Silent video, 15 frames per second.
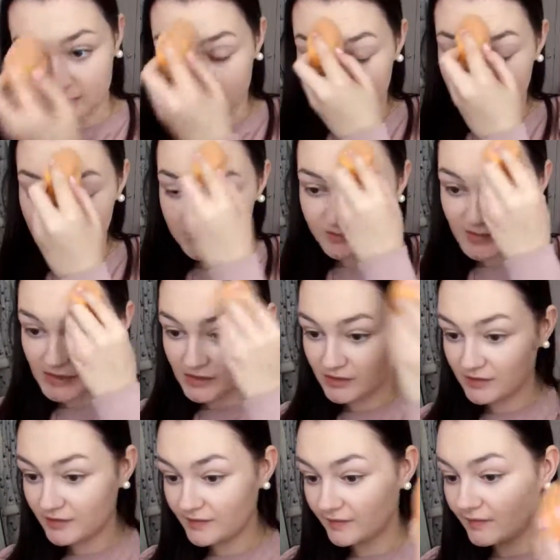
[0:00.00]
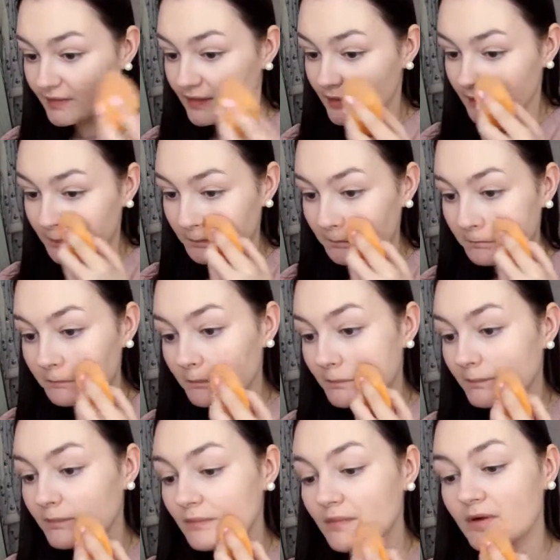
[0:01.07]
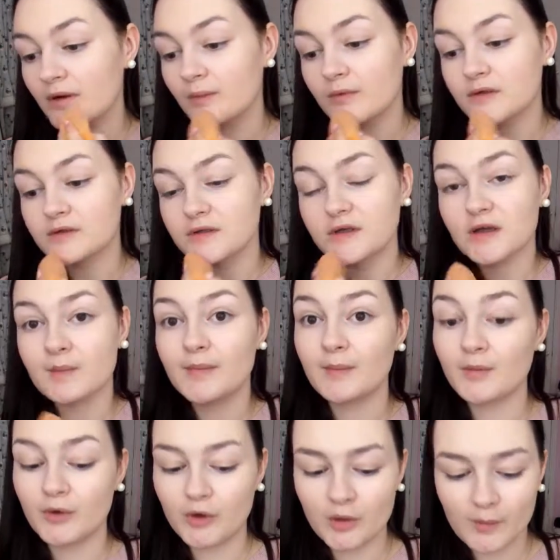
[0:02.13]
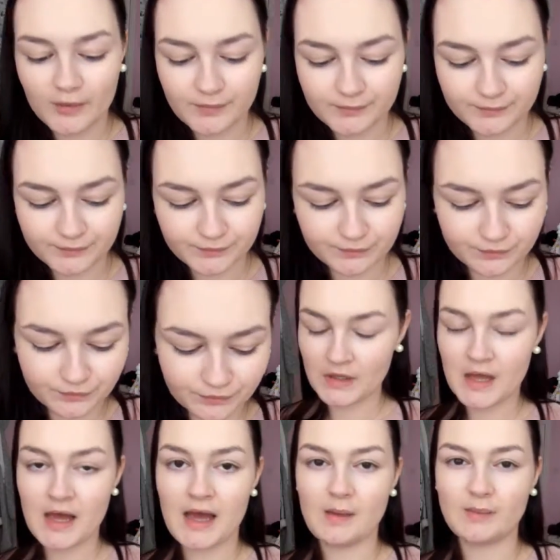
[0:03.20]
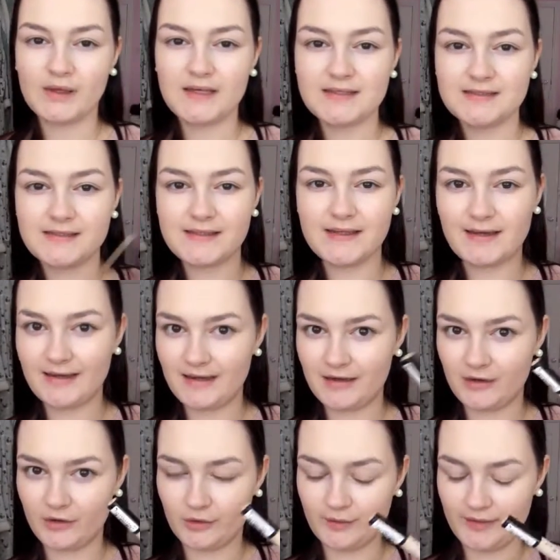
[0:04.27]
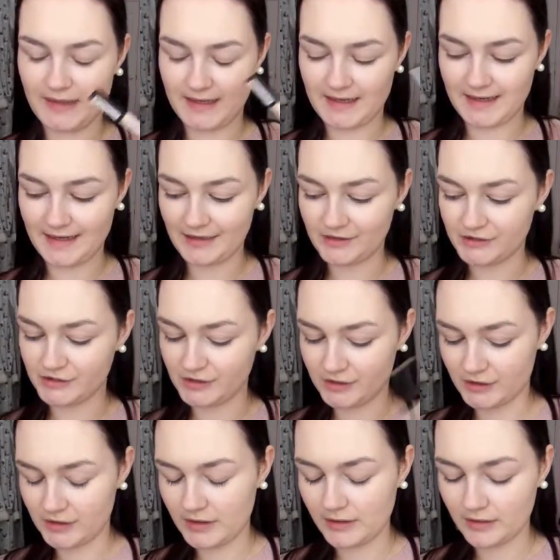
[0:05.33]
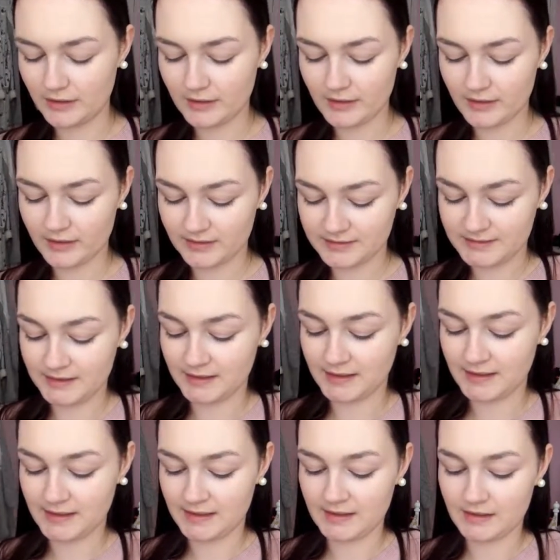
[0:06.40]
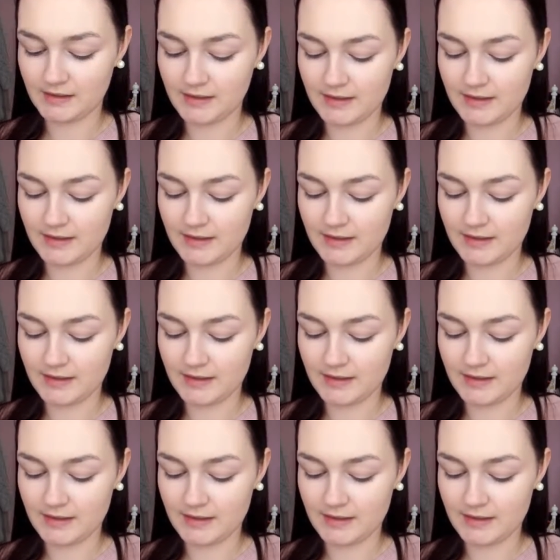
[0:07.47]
just because I want to look a bit more normal. I'm going to see how the Collection concealer